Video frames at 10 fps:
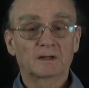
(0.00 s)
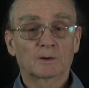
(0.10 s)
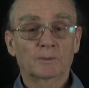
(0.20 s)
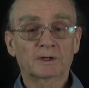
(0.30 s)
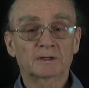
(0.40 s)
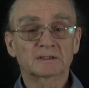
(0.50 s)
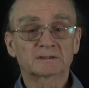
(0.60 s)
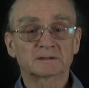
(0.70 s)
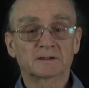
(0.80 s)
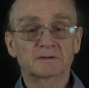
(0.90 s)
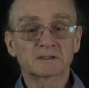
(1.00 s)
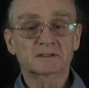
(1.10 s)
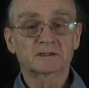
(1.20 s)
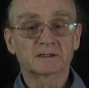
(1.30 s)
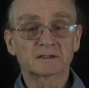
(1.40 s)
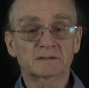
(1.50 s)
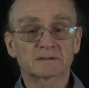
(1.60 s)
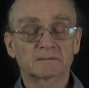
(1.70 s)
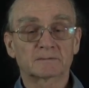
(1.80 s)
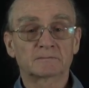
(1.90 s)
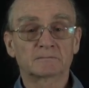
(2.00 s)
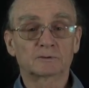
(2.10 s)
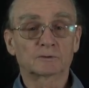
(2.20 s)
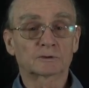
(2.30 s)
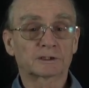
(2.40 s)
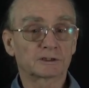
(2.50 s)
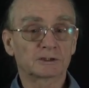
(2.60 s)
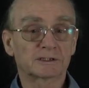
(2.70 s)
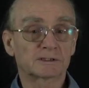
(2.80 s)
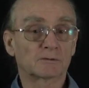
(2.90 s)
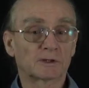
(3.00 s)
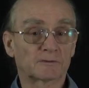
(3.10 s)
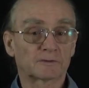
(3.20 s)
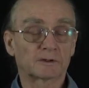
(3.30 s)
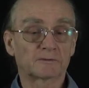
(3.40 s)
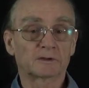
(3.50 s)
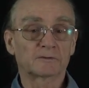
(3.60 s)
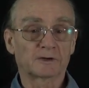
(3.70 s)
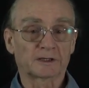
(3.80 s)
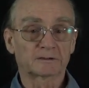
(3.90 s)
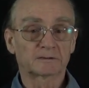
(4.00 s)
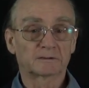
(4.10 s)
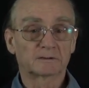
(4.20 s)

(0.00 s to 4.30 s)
Whereas in this case, the location has no effect.